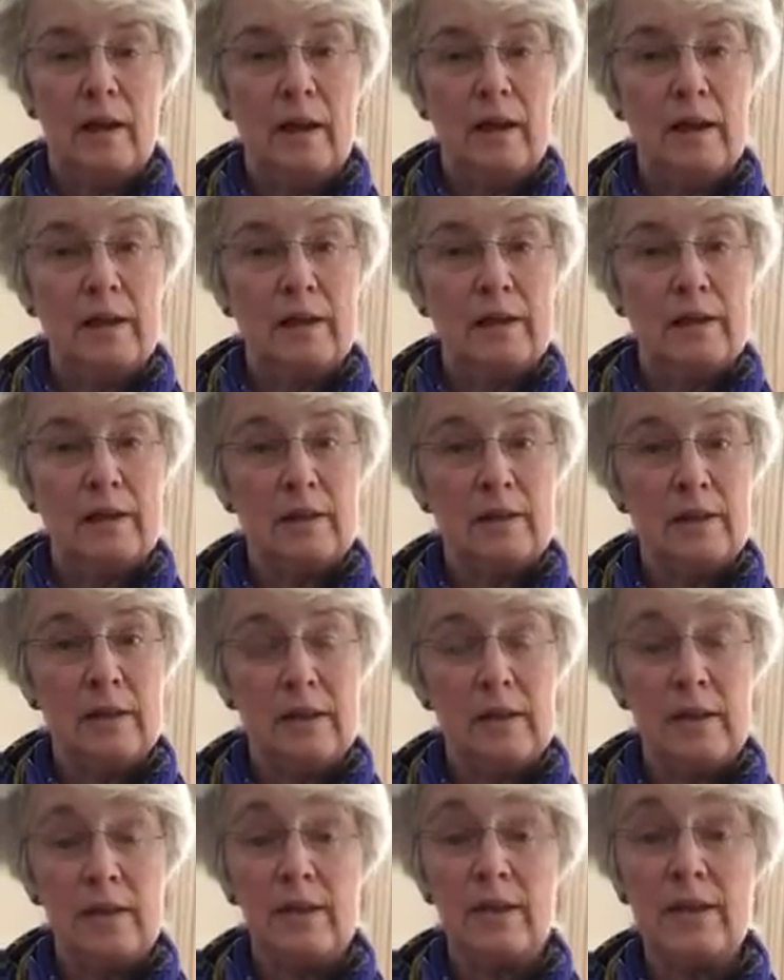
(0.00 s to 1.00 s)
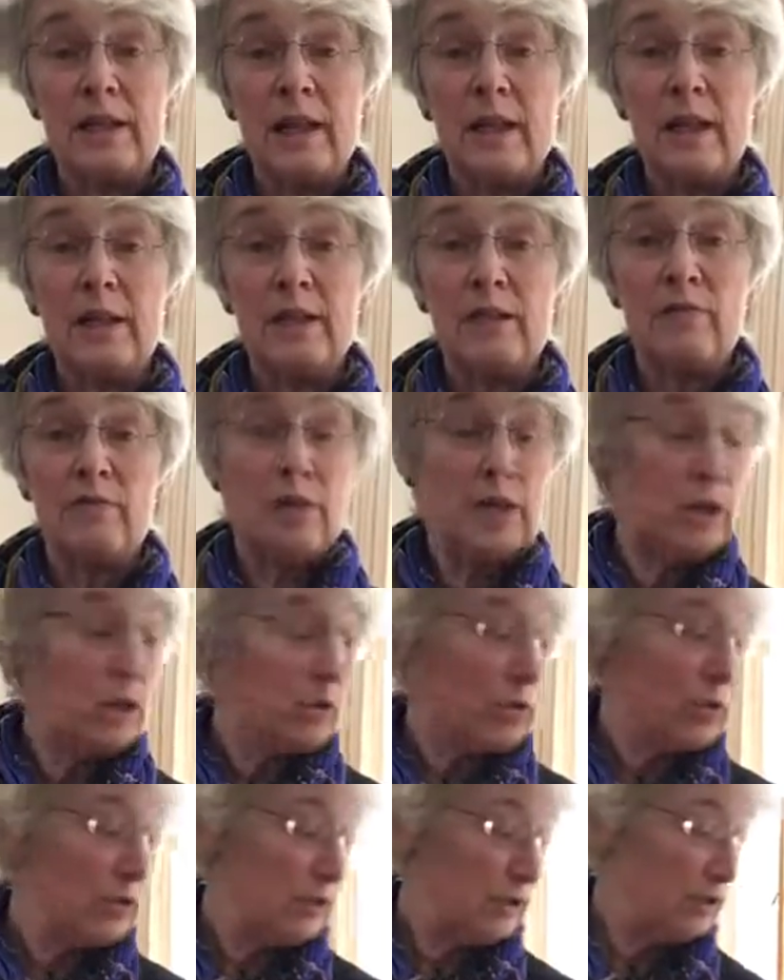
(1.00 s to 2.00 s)
at the secondary
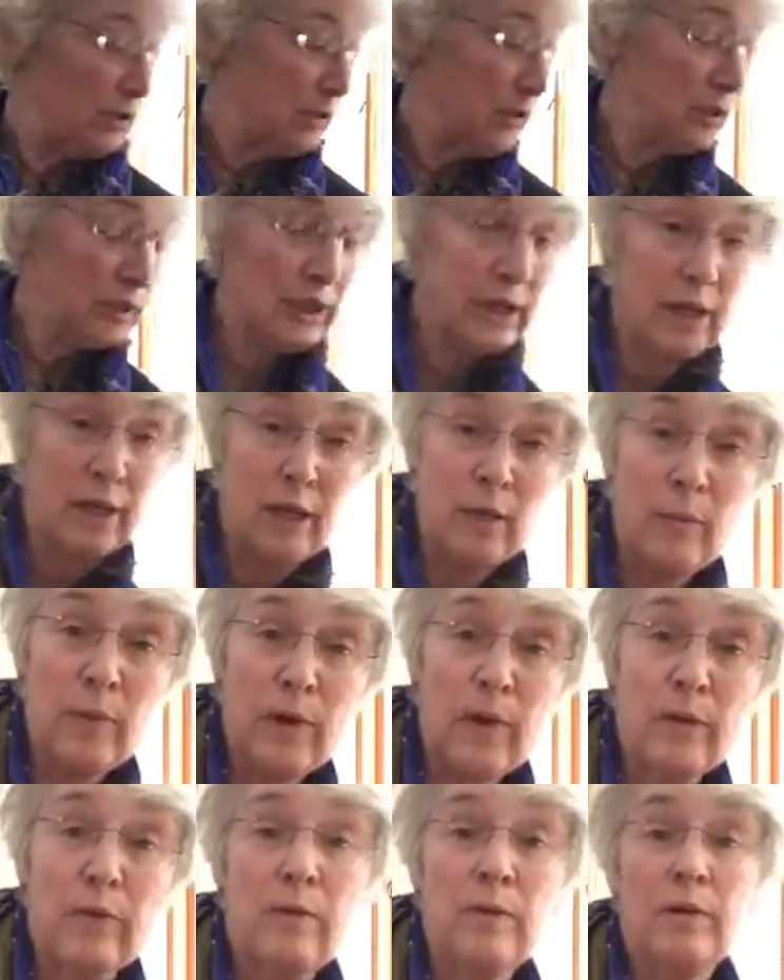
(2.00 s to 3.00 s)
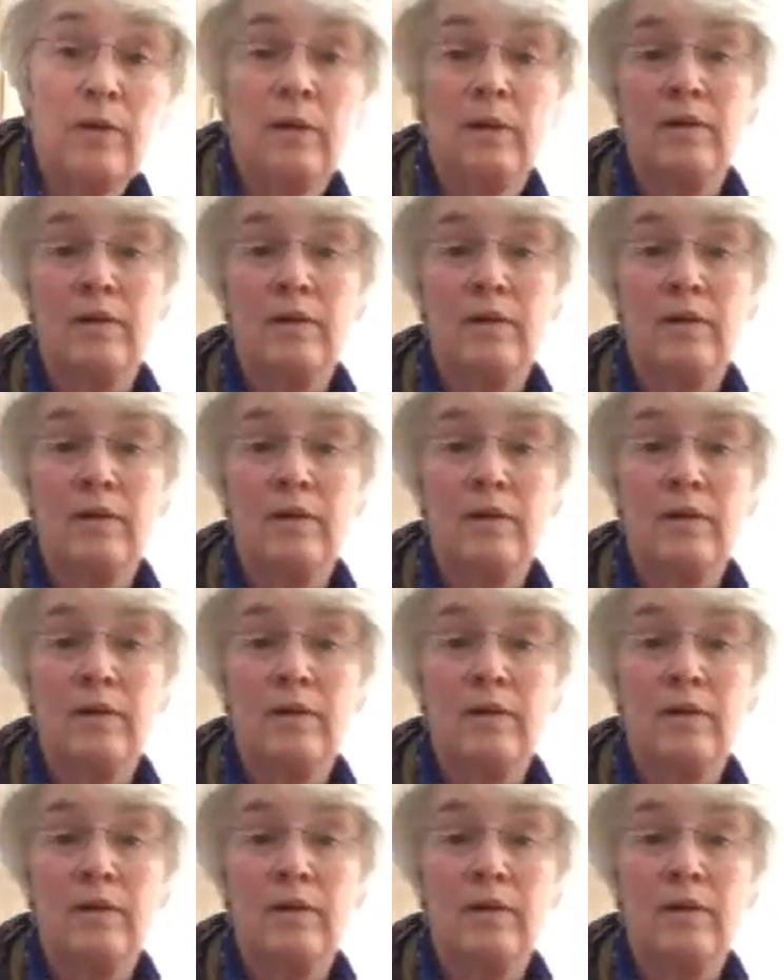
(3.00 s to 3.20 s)
joint to the elbow,